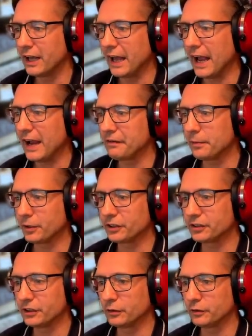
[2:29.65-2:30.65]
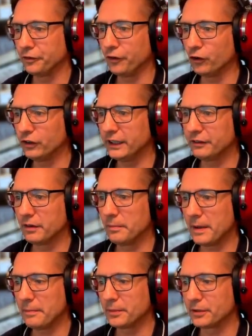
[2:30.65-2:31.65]
everybody still fondly
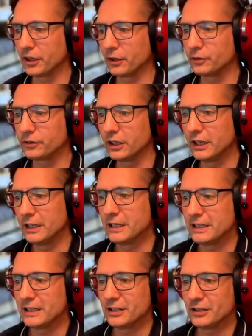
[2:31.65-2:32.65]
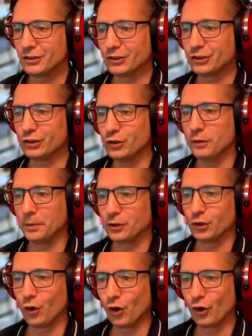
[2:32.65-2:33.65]
remembers those super
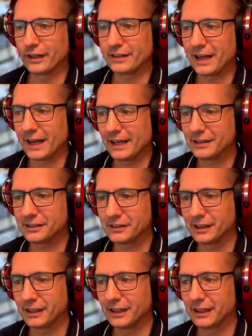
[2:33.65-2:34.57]
touring days.